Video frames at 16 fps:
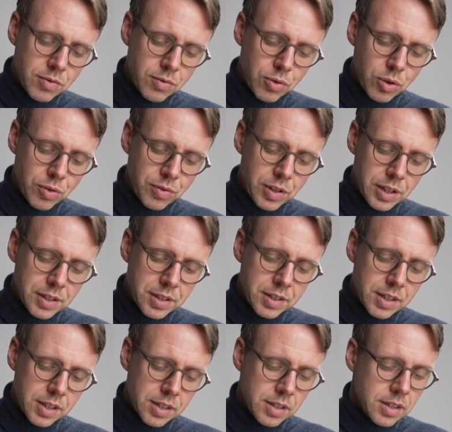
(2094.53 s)
fulfills
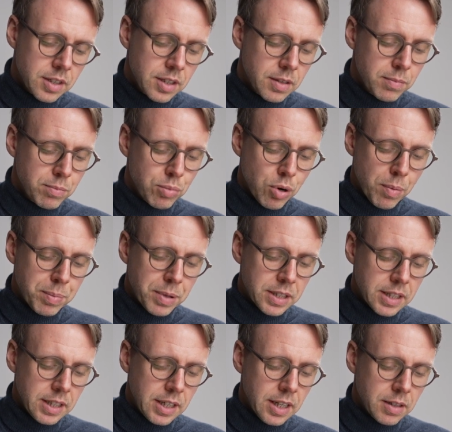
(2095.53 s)
this
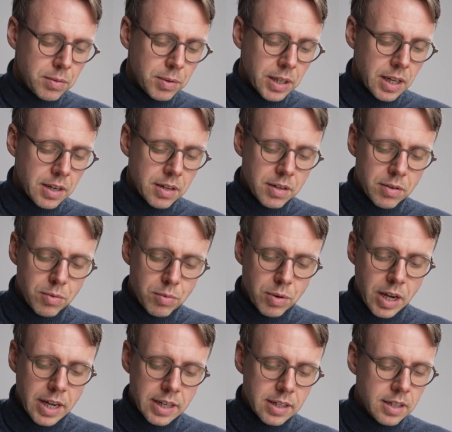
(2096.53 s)
property that we can
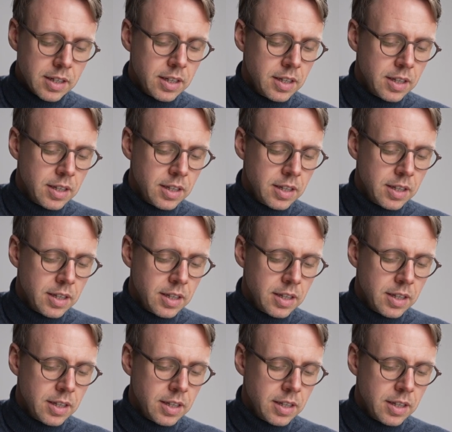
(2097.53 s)
write